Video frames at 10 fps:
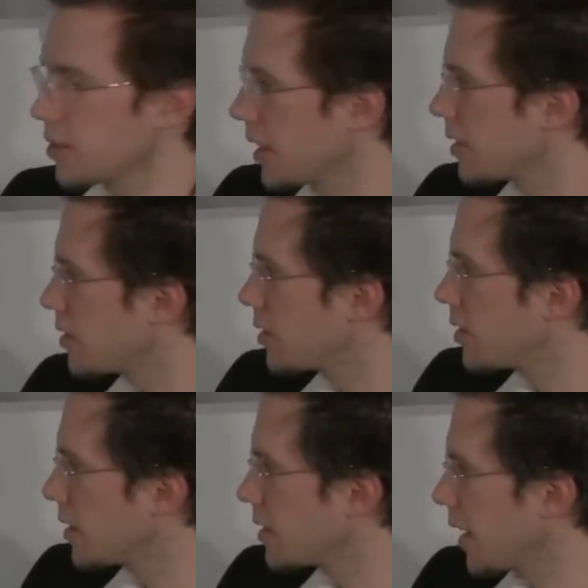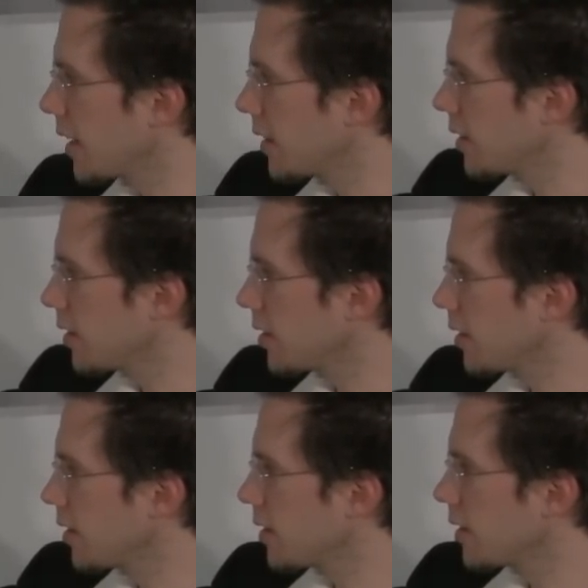So that's the second, the
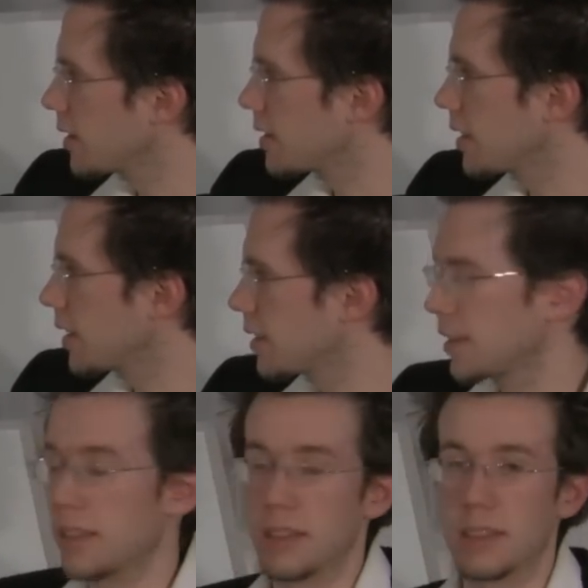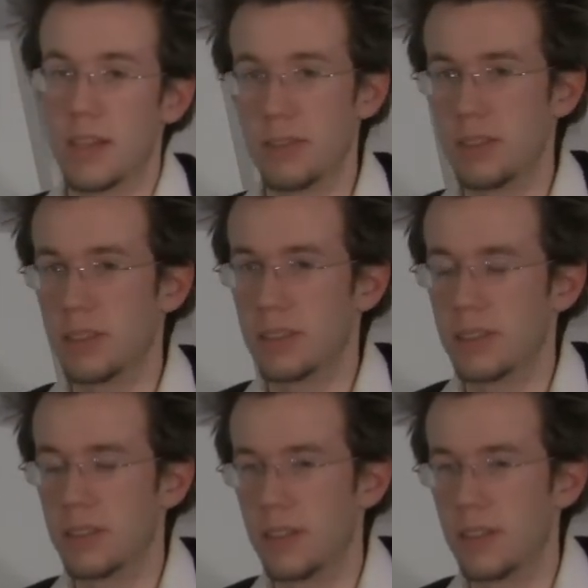third, the sixth, and the seventh.